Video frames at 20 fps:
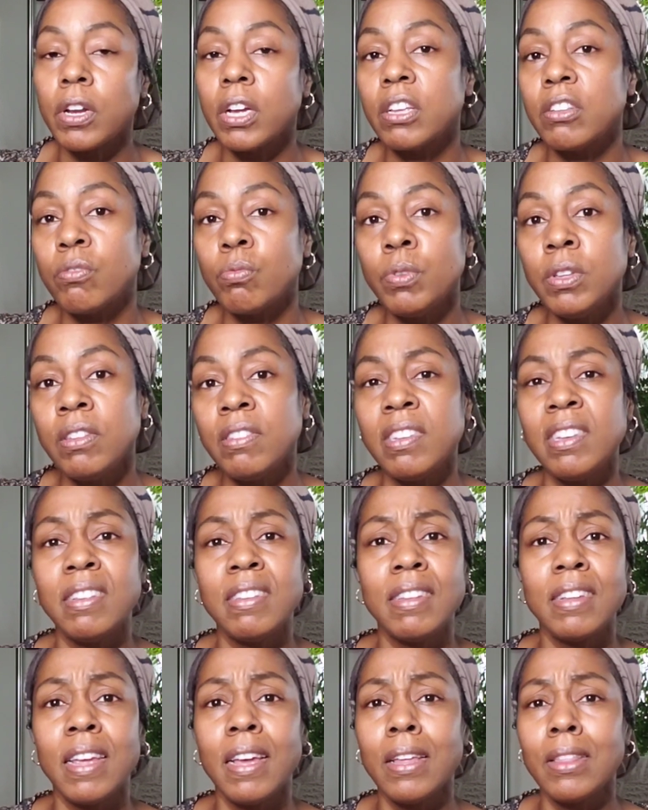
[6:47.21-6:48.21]
As we see
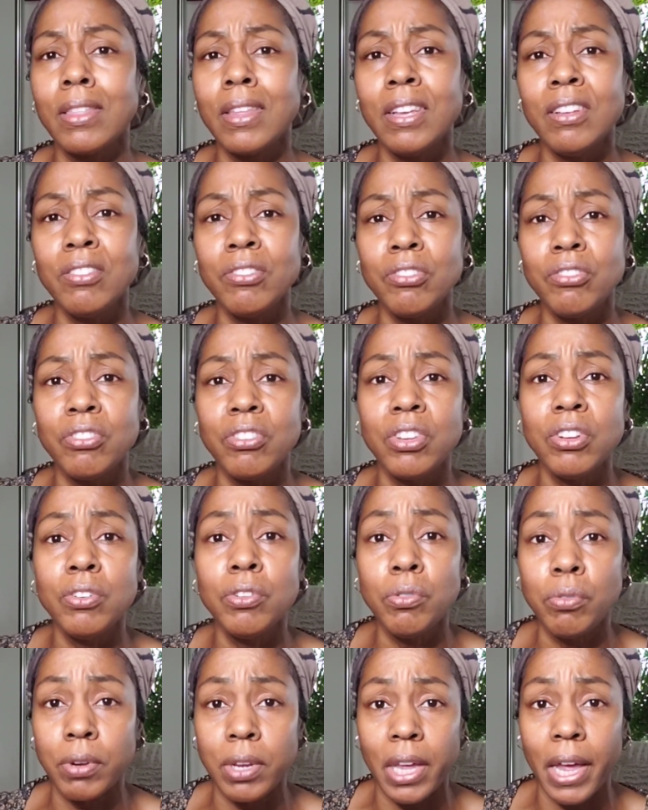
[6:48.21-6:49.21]
today, things are still
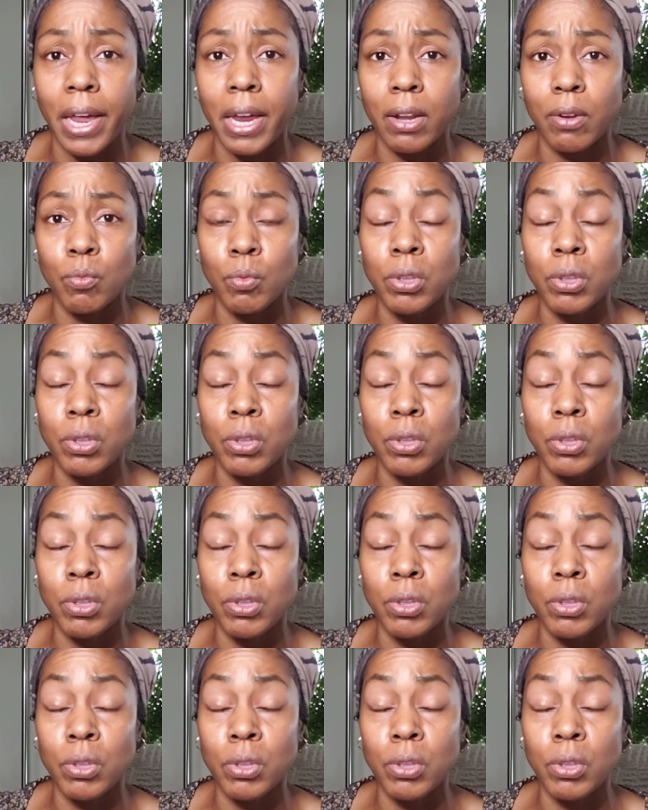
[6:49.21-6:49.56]
creating.